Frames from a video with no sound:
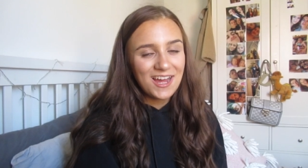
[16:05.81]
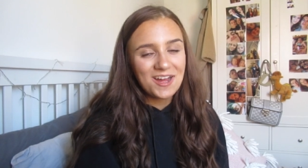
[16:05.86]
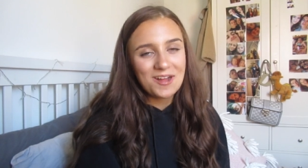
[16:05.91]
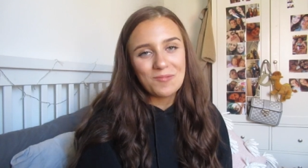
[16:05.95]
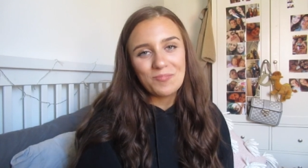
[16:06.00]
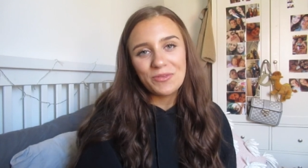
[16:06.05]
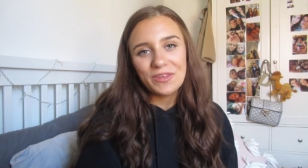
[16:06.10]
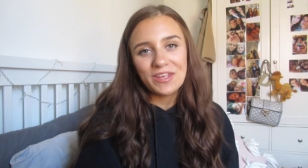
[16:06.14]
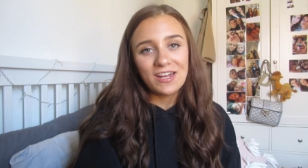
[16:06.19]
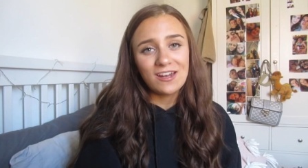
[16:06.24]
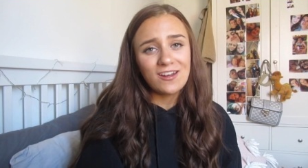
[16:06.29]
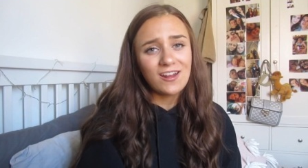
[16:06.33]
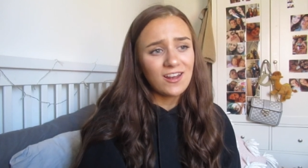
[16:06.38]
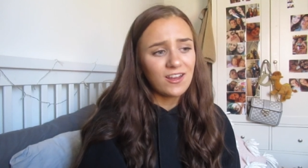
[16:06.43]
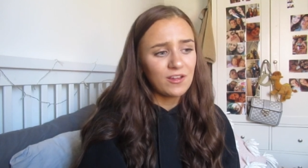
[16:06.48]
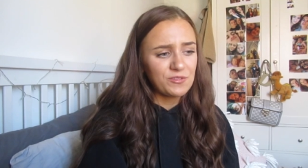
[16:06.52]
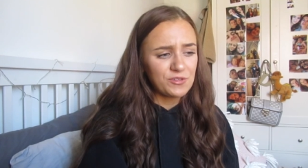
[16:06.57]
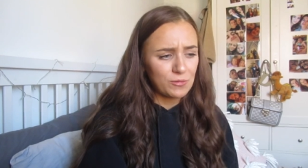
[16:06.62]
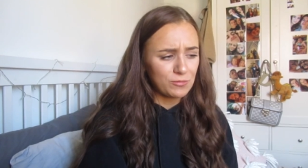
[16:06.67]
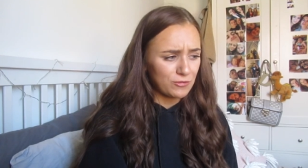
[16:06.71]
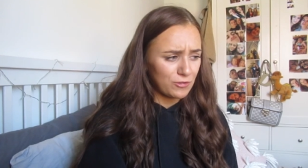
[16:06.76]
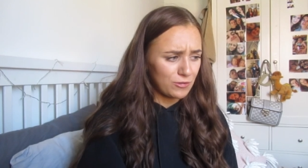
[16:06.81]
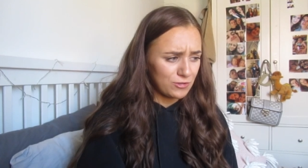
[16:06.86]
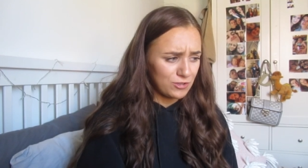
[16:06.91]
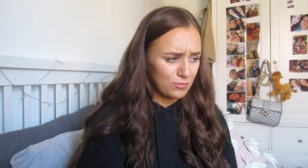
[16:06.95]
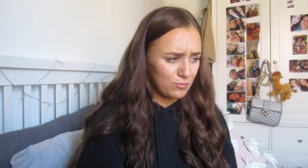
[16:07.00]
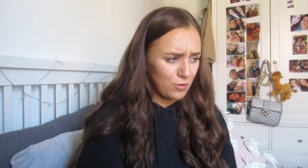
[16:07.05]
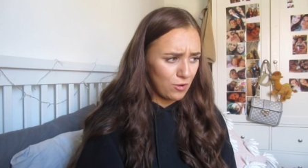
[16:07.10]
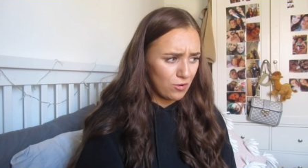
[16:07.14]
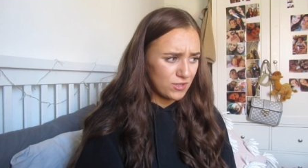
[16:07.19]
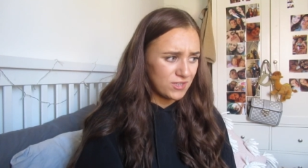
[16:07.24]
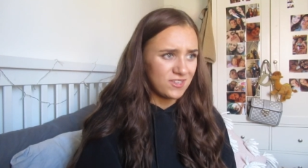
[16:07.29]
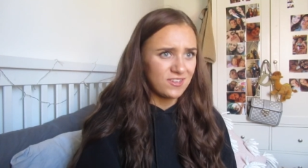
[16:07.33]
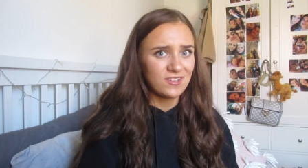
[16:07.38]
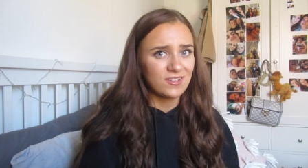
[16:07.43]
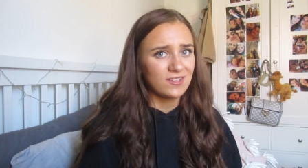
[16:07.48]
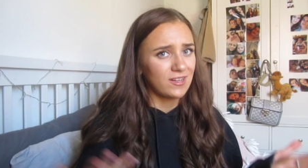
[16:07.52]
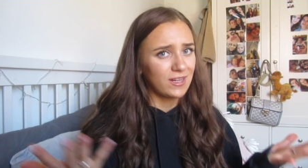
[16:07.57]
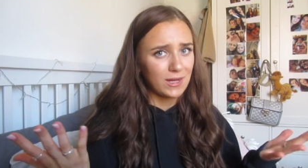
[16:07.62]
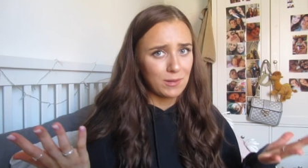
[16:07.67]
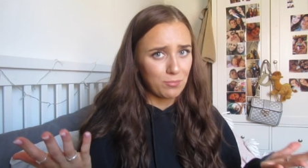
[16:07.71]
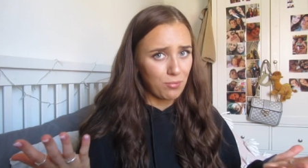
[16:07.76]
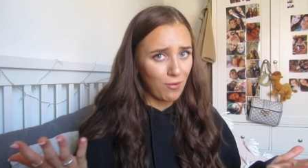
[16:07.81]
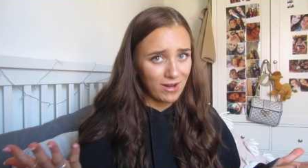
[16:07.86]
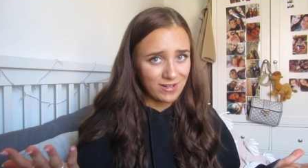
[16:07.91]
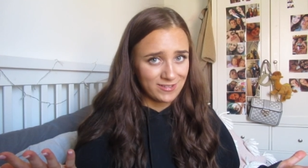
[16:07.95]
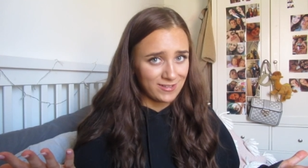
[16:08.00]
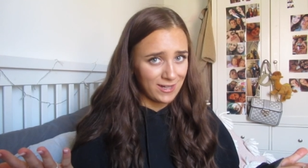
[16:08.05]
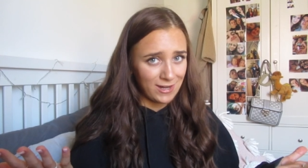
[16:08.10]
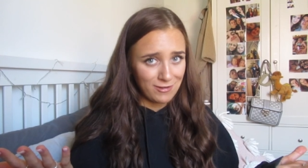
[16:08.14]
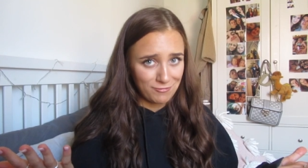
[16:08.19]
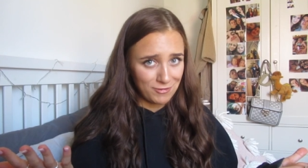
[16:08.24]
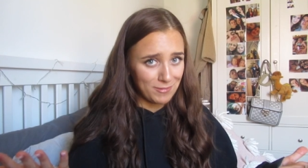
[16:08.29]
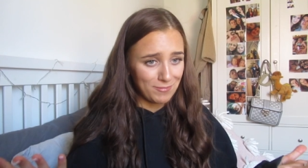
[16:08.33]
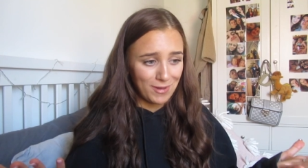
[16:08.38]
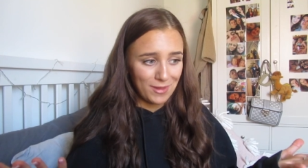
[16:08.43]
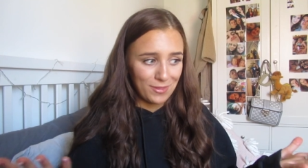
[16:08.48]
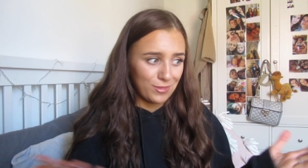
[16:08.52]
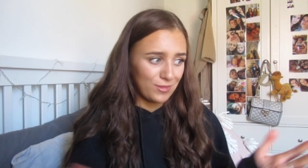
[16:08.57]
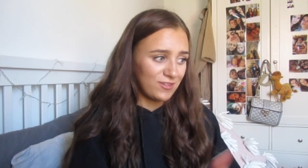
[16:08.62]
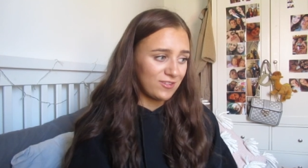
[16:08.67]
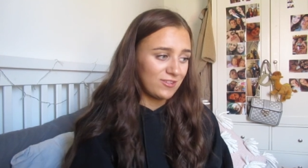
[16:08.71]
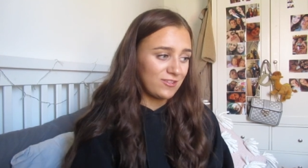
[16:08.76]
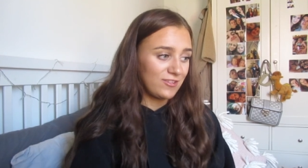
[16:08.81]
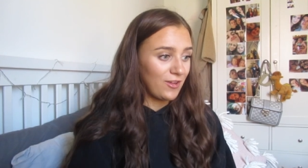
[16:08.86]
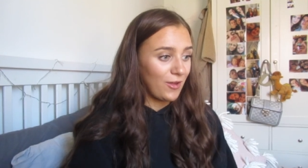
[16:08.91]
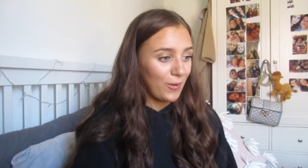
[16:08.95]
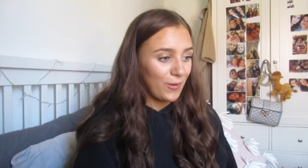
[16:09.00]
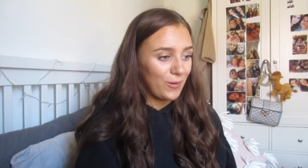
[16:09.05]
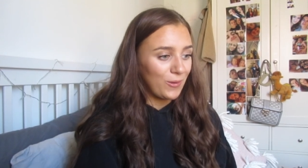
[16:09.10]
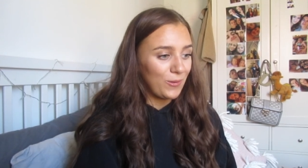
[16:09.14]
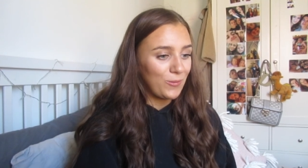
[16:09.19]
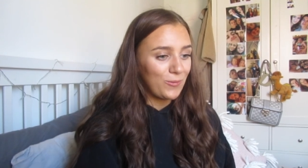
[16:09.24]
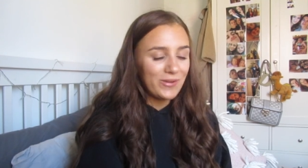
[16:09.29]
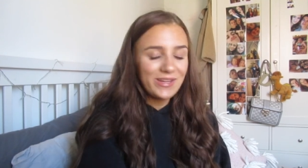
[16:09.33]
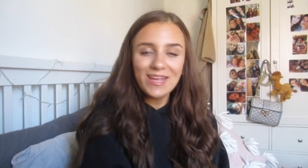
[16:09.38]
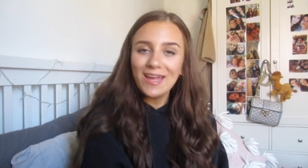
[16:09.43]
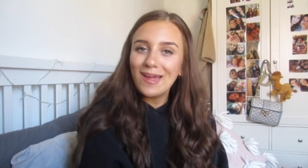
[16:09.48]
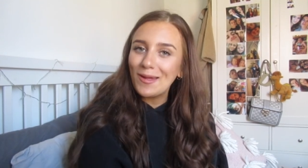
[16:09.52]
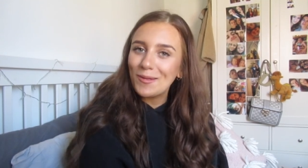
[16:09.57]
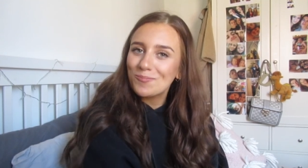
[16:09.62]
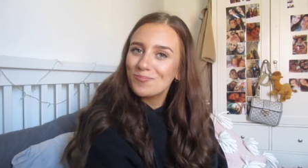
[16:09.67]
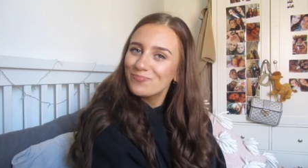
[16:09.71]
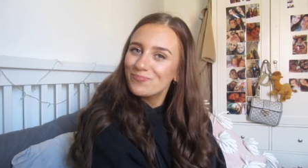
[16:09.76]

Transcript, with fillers: Um, and I love subscription boxes. It's like a present every month. So yeah.